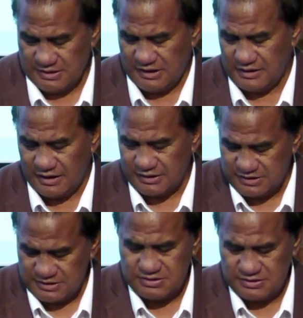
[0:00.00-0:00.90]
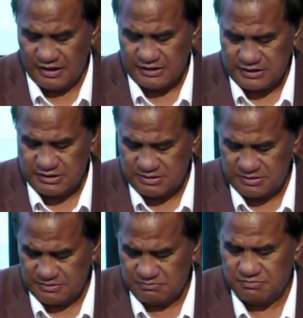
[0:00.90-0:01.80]
And I could
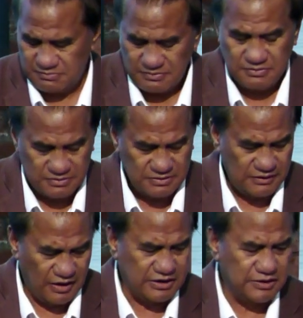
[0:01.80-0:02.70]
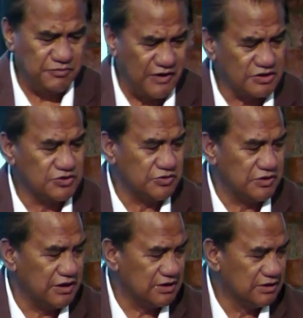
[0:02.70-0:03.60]
vouch for
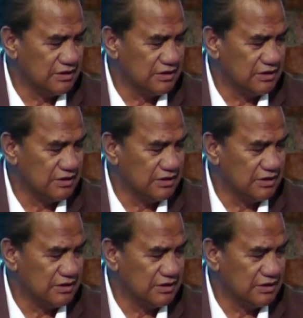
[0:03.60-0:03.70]
that.